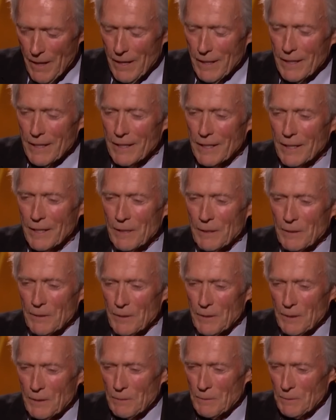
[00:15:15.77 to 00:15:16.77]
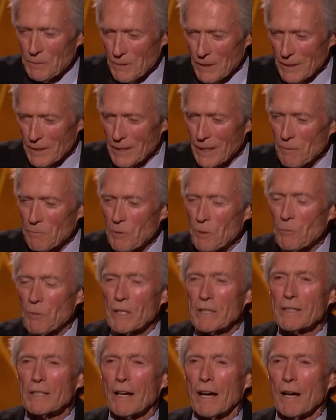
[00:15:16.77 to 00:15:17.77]
called him intense and
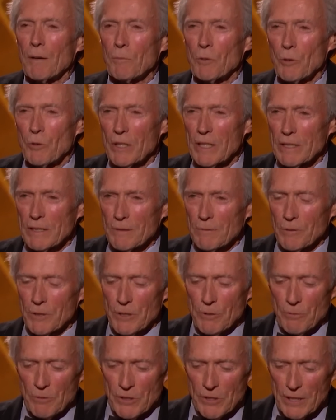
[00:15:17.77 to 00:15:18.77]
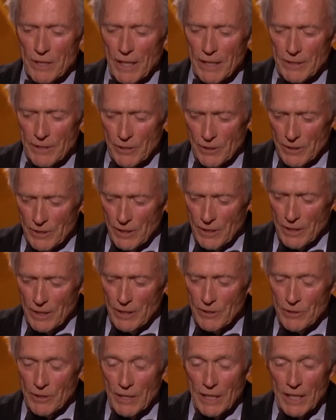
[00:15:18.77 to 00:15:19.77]
instinctive, never a false note.